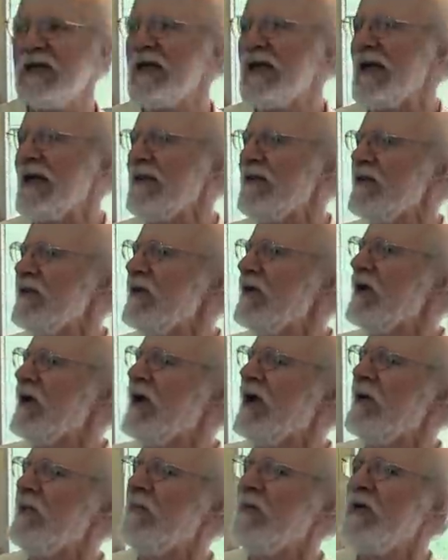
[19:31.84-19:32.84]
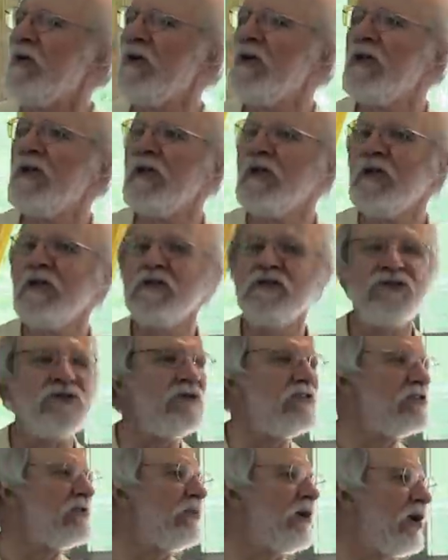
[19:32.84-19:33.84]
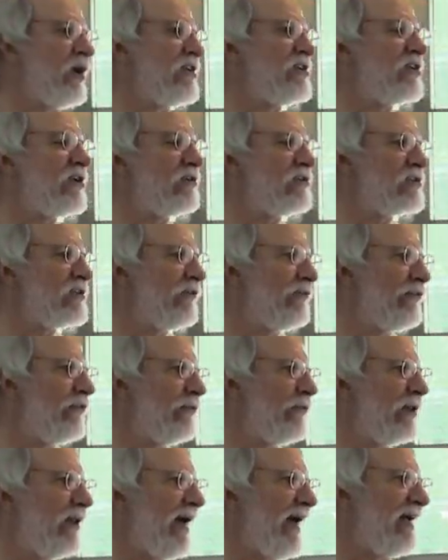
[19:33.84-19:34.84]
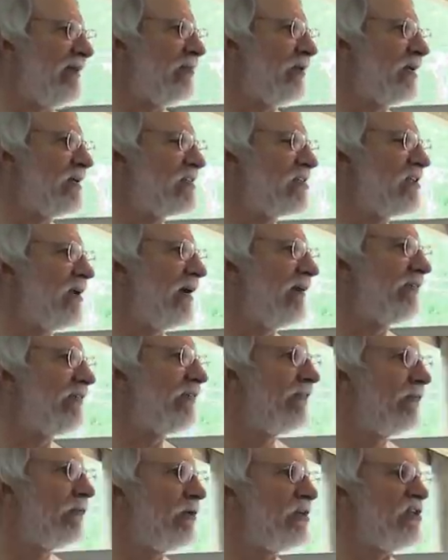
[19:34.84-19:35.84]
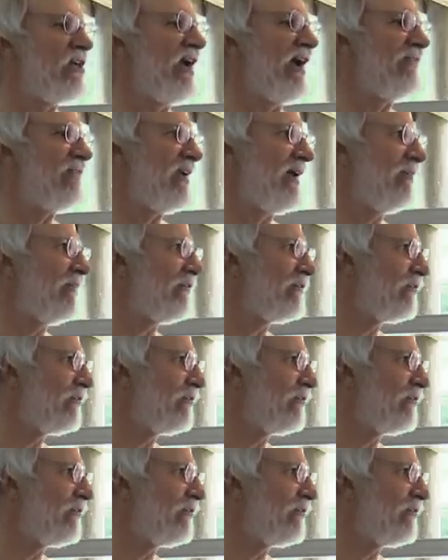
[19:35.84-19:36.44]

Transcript: to get Jerusalem artichokes to fruit reliably and stuff, which you have to have the